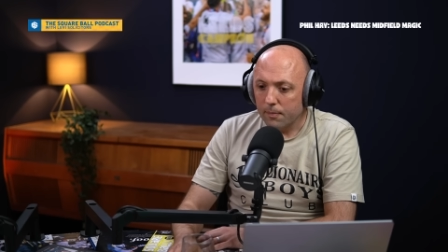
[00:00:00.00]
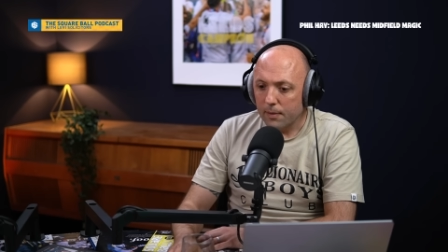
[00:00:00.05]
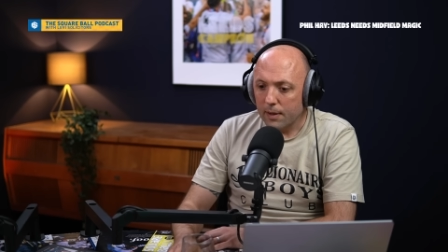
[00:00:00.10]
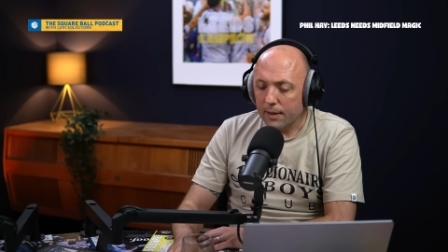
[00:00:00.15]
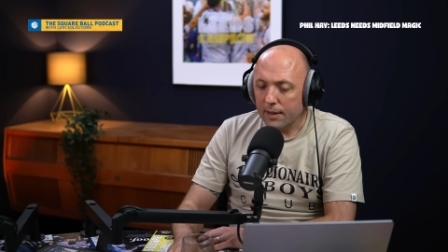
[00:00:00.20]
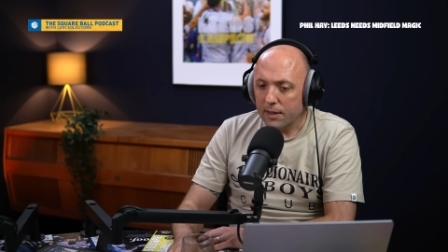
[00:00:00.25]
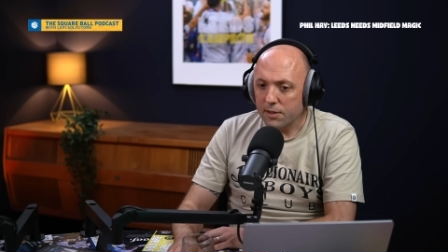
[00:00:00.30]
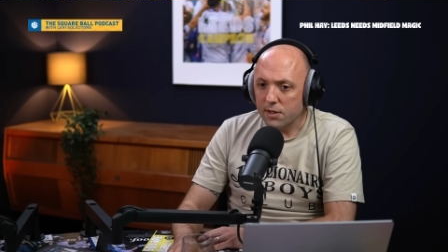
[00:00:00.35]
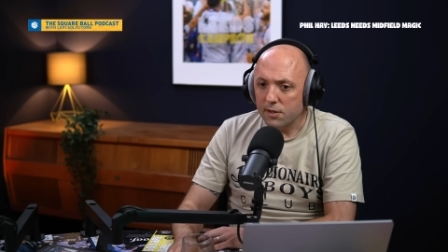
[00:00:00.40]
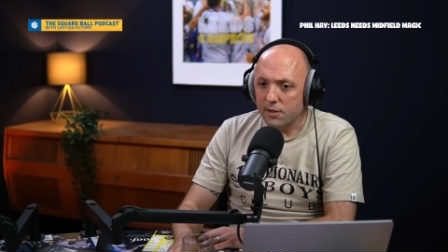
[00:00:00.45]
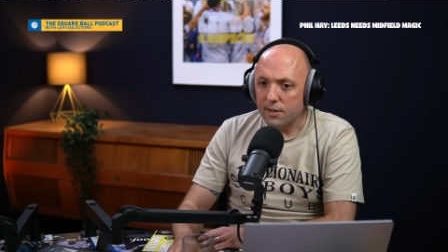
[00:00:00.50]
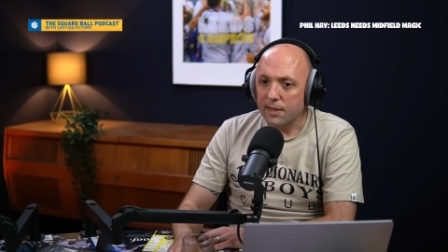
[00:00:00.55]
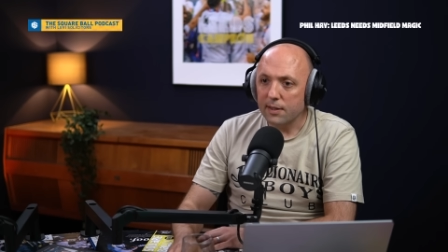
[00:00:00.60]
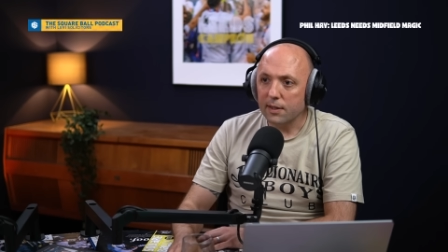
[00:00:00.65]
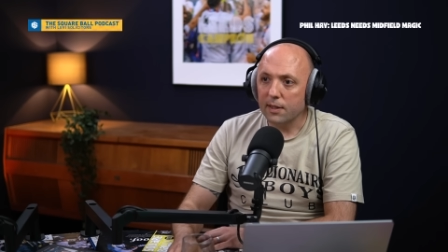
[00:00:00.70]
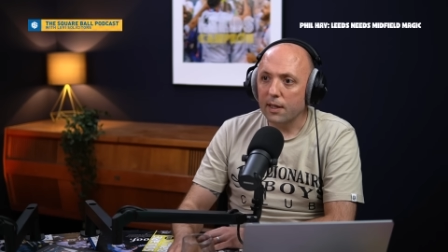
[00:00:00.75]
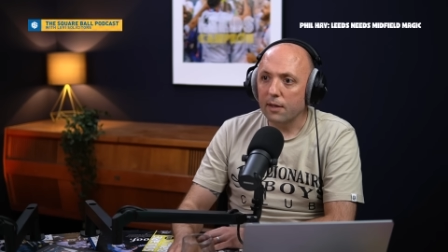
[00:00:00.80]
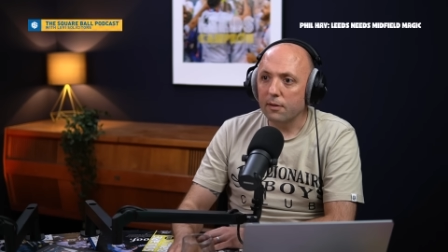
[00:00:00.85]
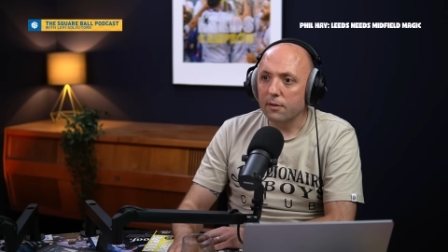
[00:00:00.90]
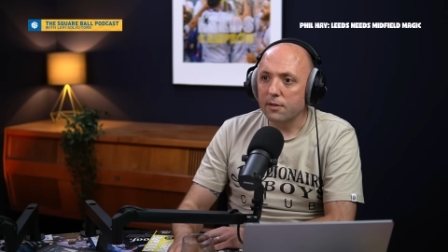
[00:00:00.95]

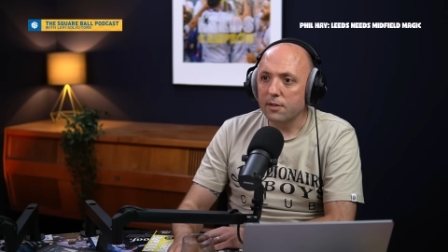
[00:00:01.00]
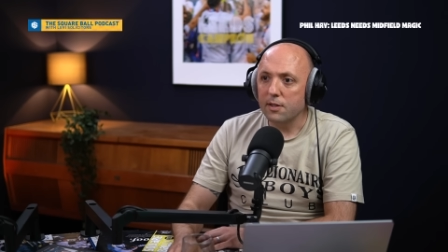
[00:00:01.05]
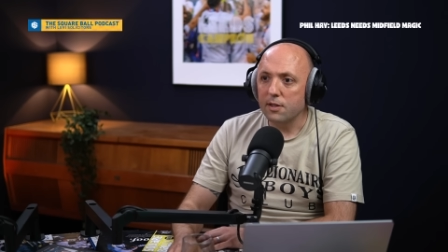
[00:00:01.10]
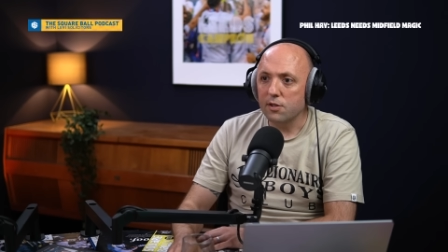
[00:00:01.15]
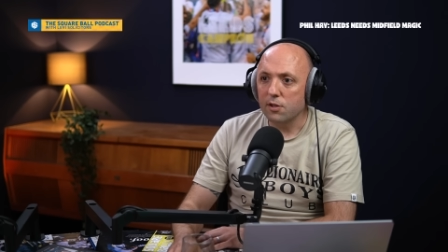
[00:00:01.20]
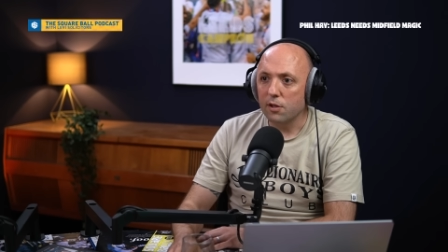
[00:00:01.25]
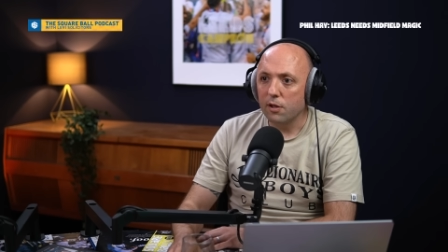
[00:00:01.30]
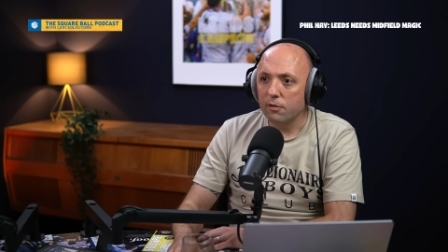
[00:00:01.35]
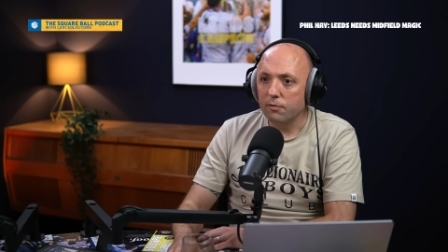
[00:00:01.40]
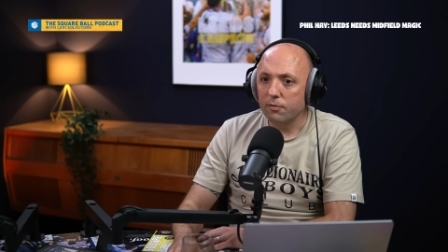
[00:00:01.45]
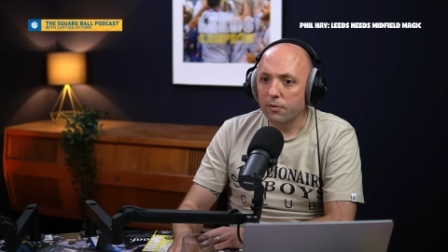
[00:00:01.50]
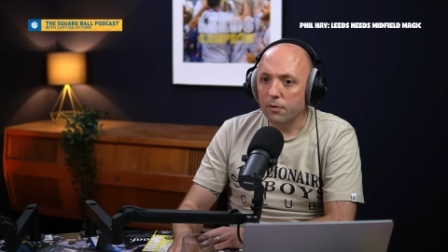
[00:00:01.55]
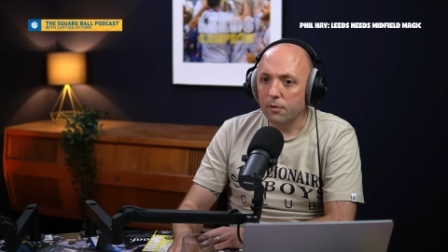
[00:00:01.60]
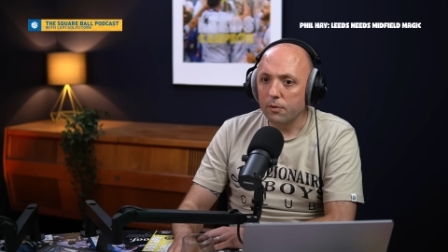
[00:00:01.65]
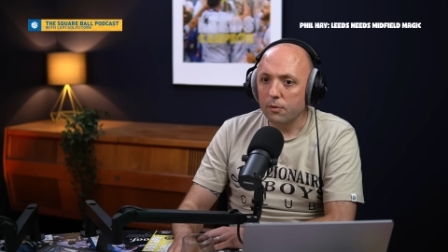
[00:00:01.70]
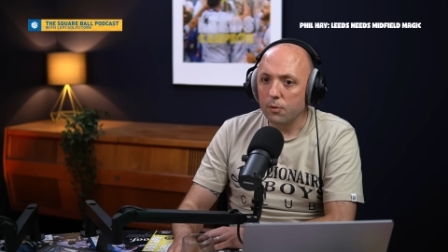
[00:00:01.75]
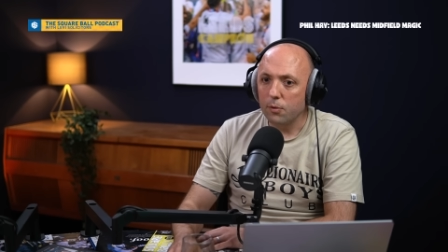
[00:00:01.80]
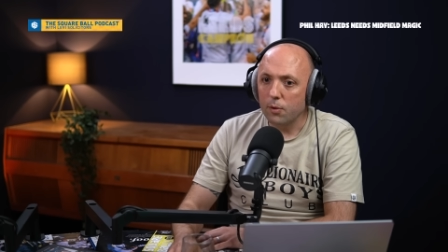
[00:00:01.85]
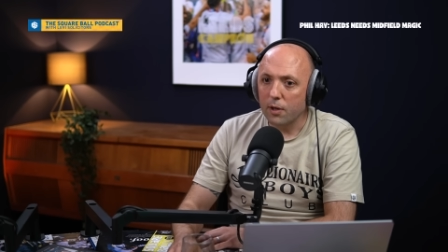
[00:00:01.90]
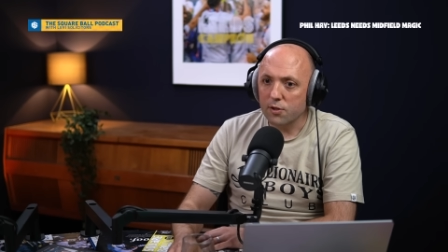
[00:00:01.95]
technicalities of
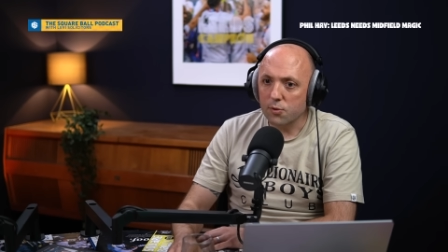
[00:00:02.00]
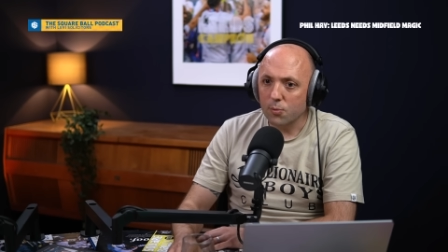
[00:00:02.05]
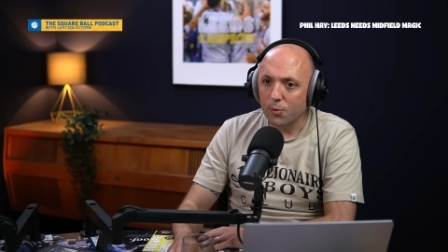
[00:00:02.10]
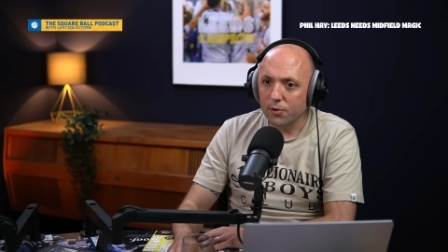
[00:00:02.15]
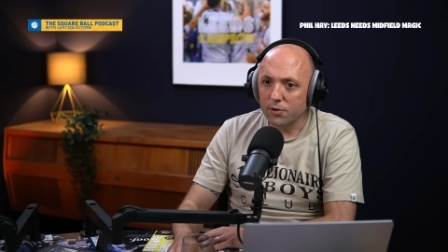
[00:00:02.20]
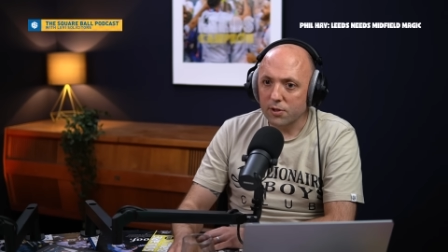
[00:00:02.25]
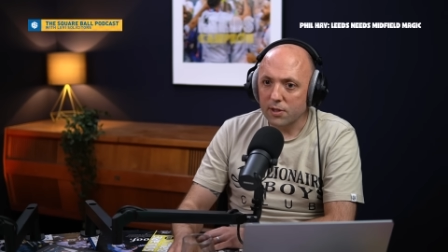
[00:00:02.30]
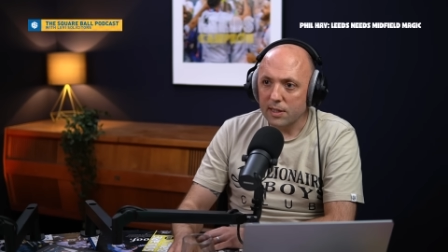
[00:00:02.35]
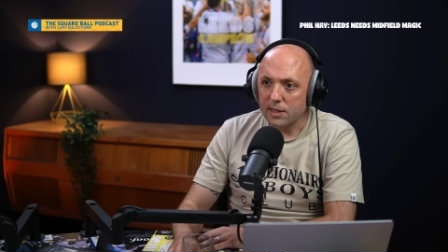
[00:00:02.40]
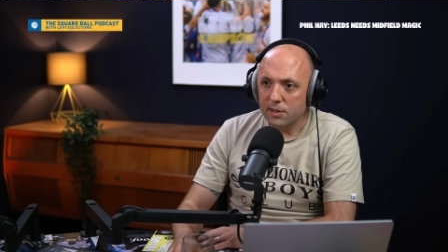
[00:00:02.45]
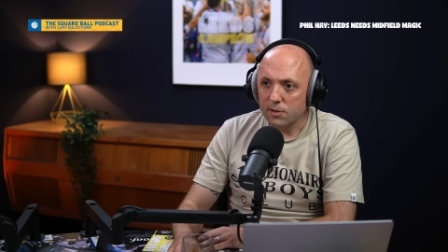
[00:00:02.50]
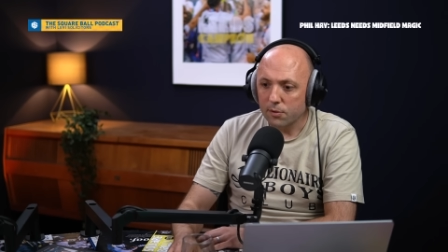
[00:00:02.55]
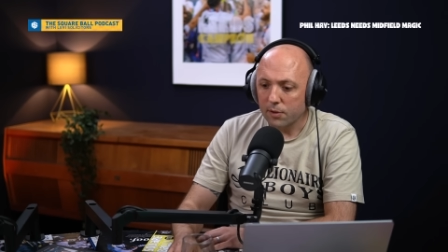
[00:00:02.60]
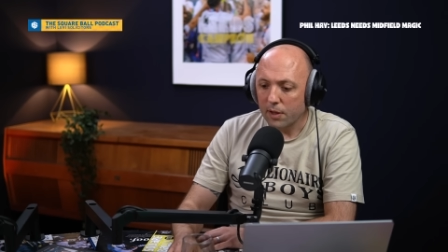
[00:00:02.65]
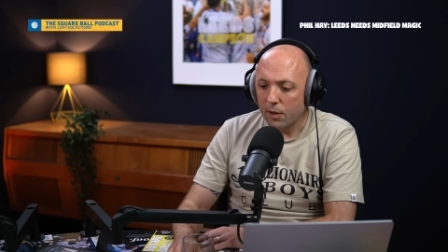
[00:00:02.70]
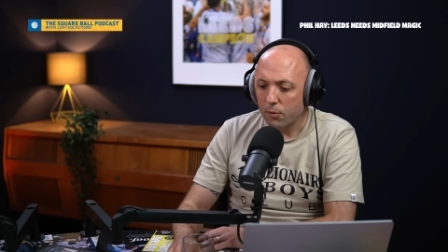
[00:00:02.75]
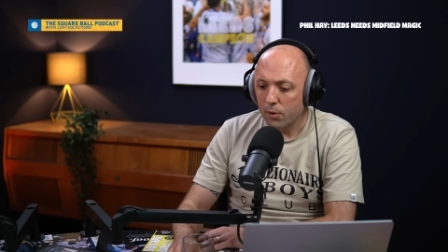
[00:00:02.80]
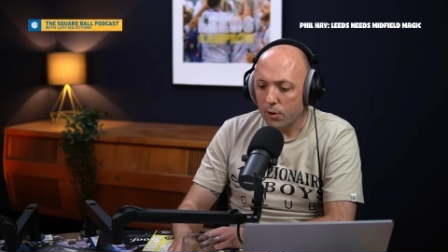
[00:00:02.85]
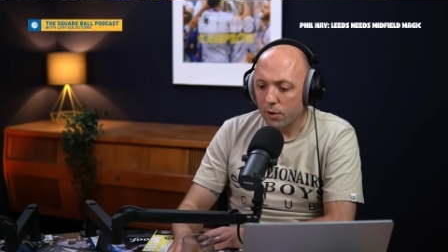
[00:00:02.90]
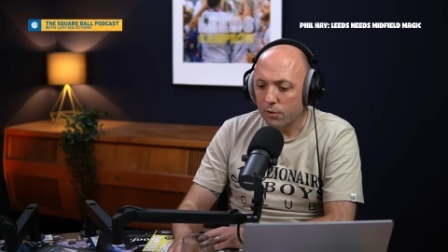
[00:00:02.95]
who has what title,
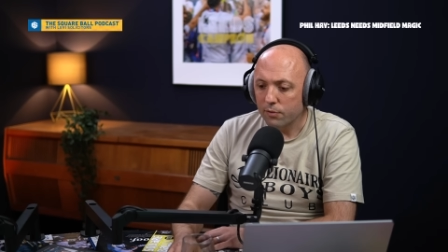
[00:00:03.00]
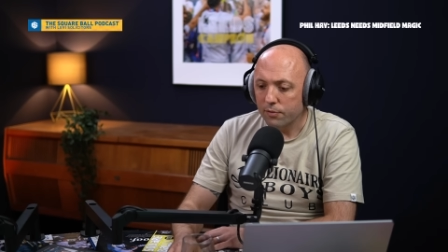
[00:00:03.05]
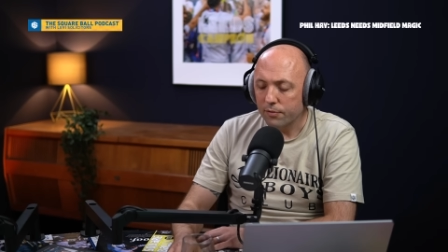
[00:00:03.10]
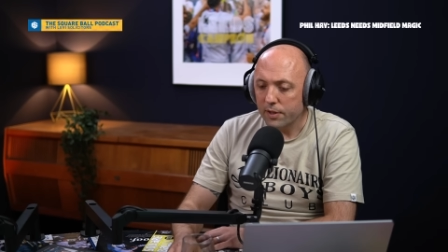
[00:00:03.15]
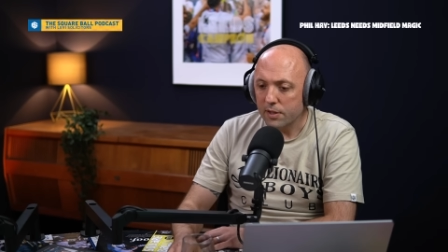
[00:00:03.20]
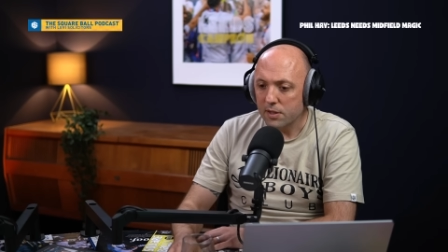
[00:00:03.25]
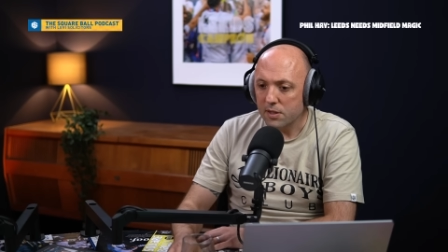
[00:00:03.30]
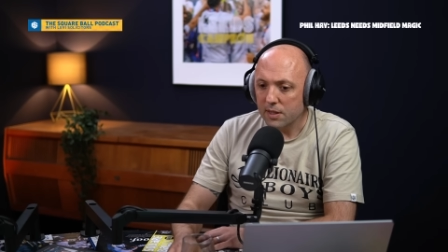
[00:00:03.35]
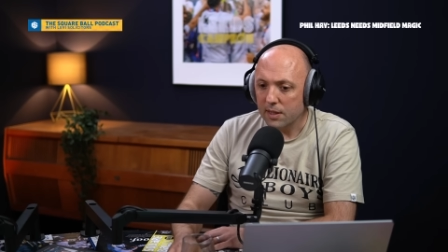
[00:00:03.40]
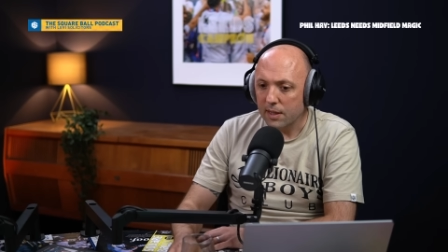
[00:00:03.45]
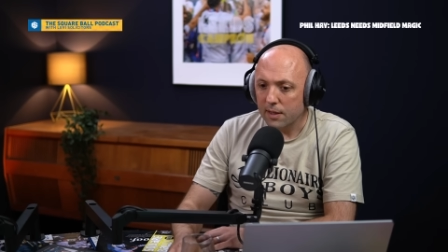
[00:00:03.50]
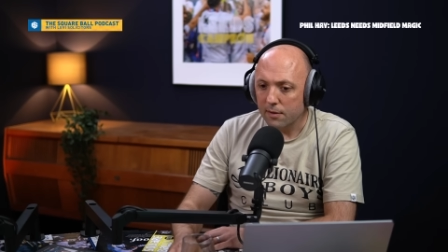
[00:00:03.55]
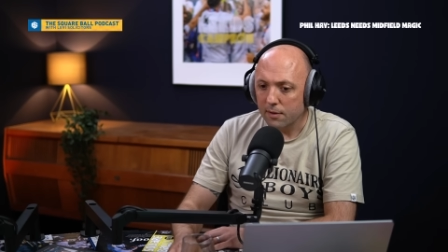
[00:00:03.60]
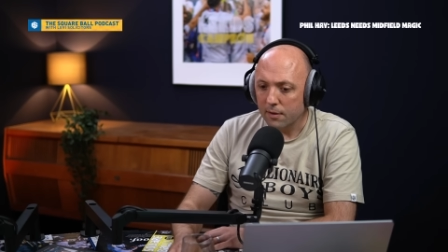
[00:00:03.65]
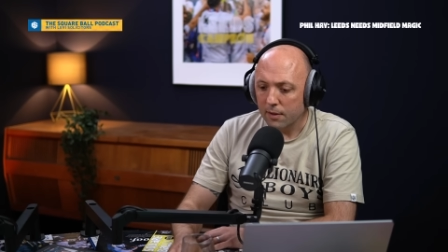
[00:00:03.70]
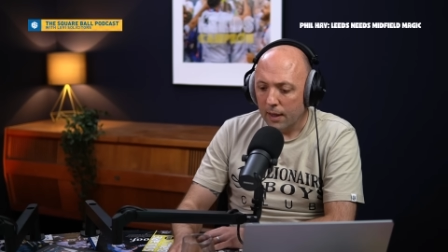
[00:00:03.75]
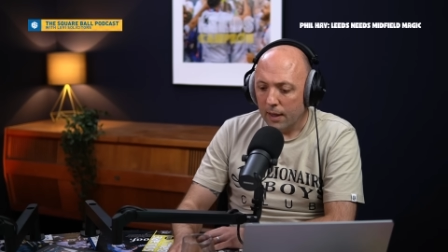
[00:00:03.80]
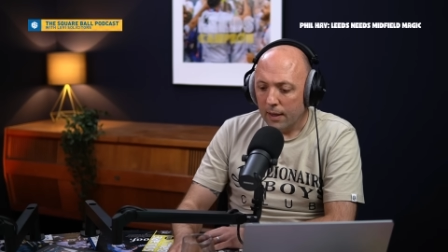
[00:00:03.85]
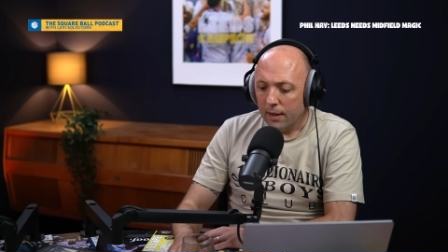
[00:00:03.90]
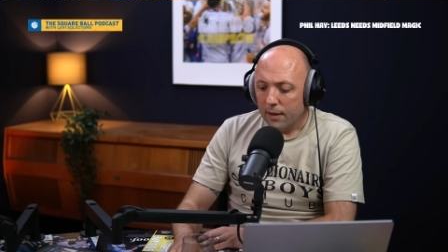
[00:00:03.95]
how it all fits together.